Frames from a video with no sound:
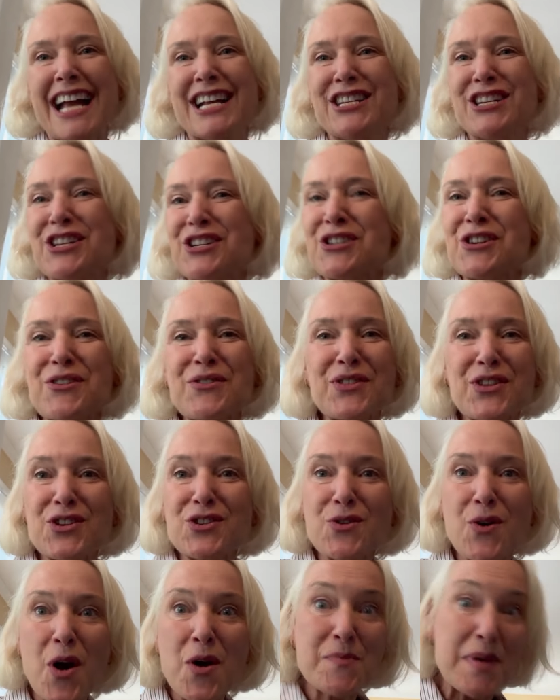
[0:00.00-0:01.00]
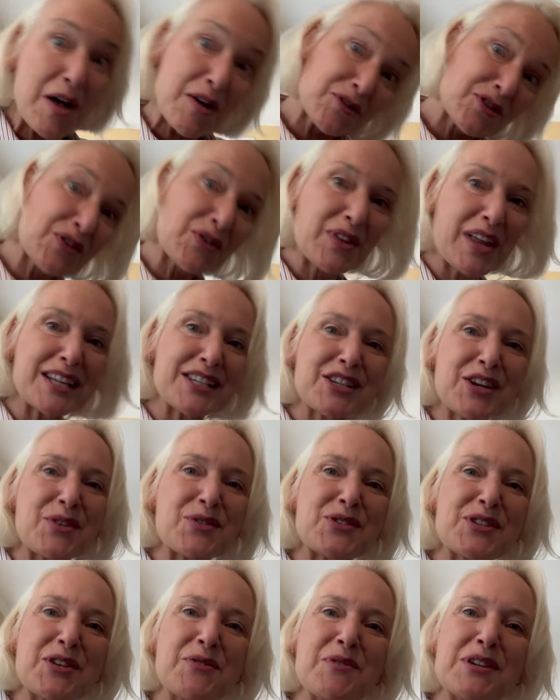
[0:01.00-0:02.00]
just heard the doorbell, so let's go
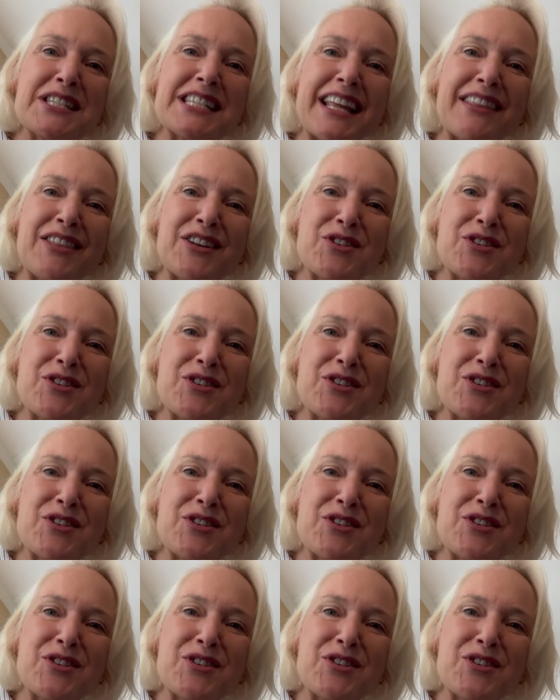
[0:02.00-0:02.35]
see what's at the